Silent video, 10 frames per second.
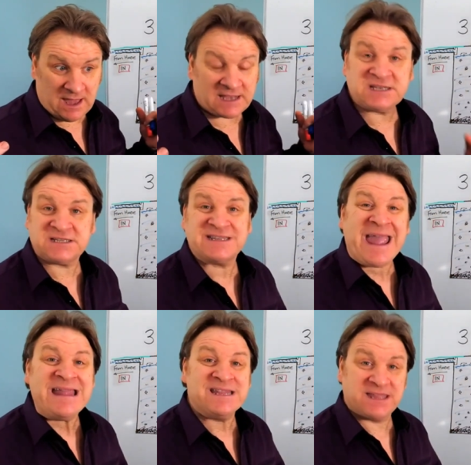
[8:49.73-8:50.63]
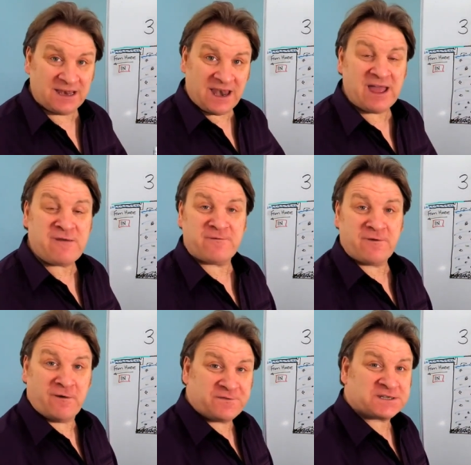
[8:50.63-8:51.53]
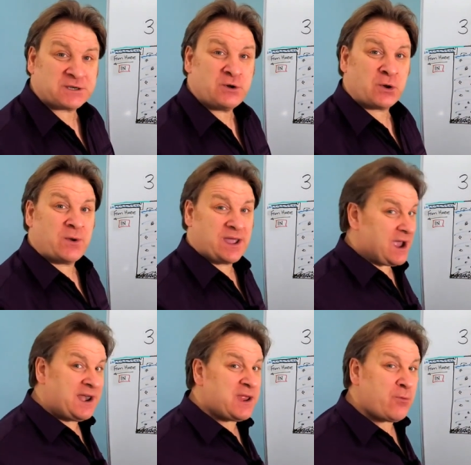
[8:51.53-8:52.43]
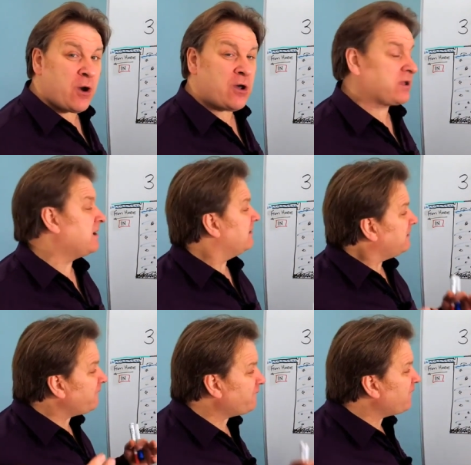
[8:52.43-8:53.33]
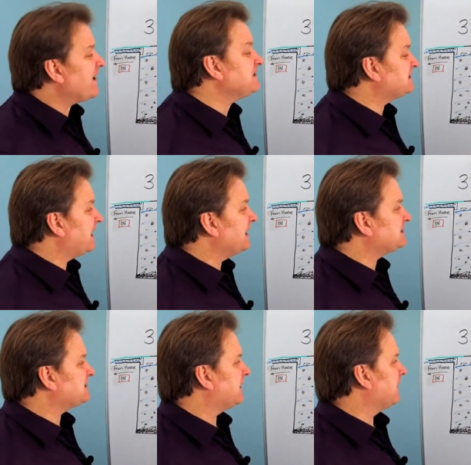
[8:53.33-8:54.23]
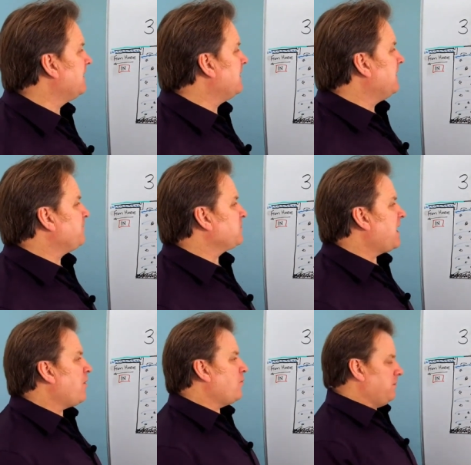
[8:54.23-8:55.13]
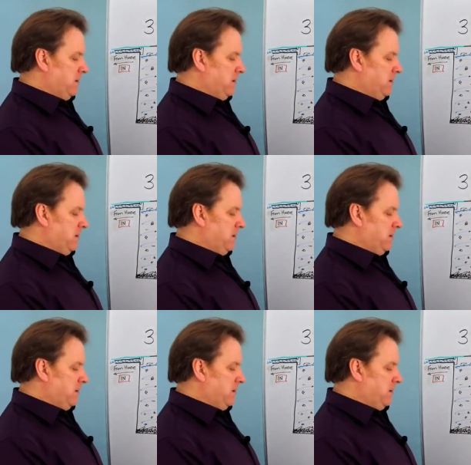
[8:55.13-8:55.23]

extend the life of the soakaway. And they work. They're fantastic. Now,